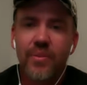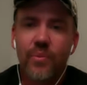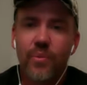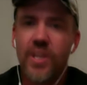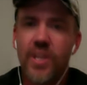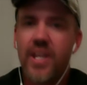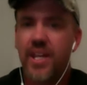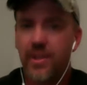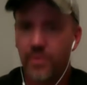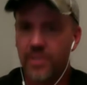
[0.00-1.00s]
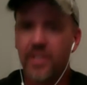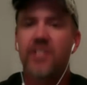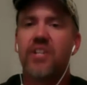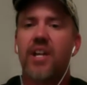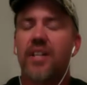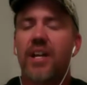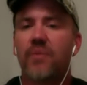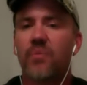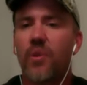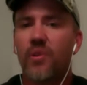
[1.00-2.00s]
It was gut check
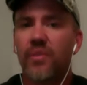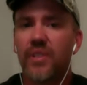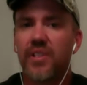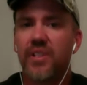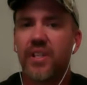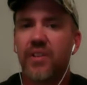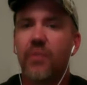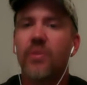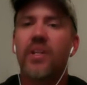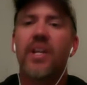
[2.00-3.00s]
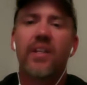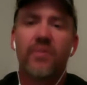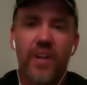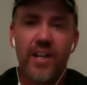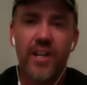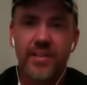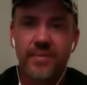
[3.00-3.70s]
time for both of us. Like, okay, fine.